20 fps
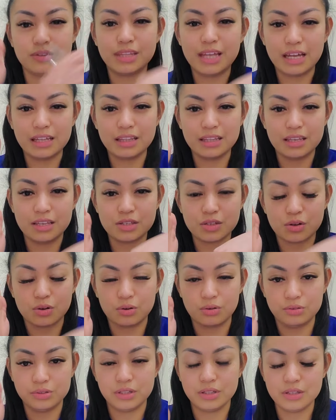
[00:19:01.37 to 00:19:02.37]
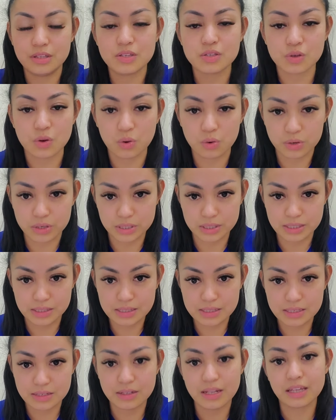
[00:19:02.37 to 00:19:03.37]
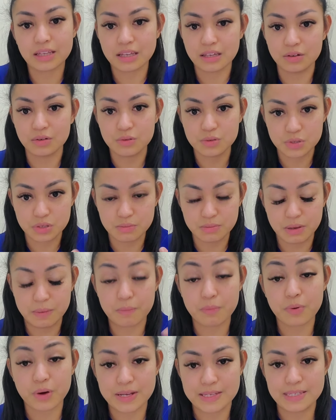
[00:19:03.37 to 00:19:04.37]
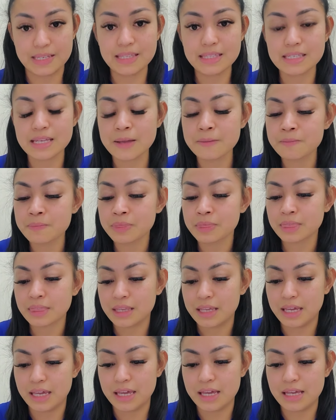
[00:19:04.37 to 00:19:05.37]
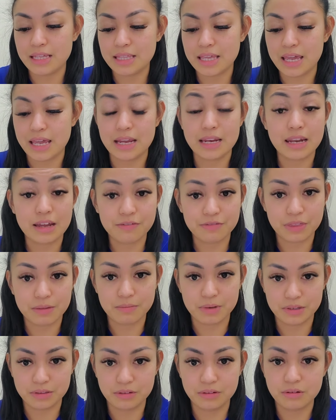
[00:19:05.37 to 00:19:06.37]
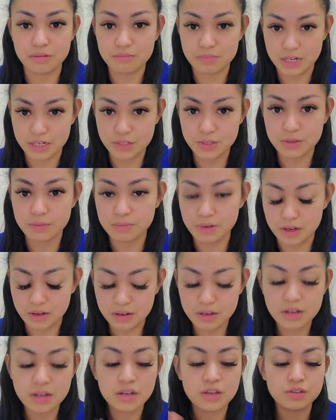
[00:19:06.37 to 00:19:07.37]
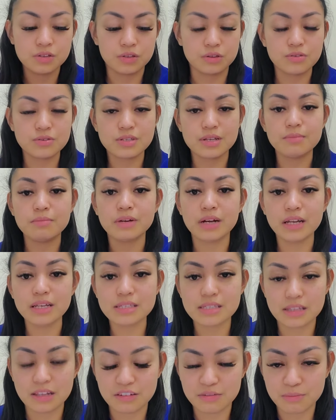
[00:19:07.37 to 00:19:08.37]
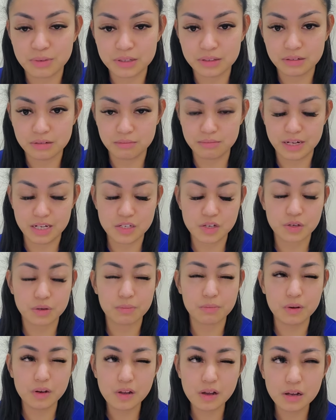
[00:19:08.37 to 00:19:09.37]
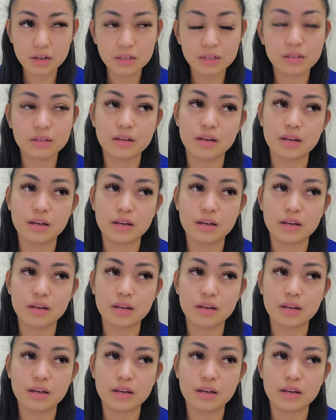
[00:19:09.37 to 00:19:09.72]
that is called discordance. So that can also be present in a left bundle branch block. So to summarize, left bundle branch block,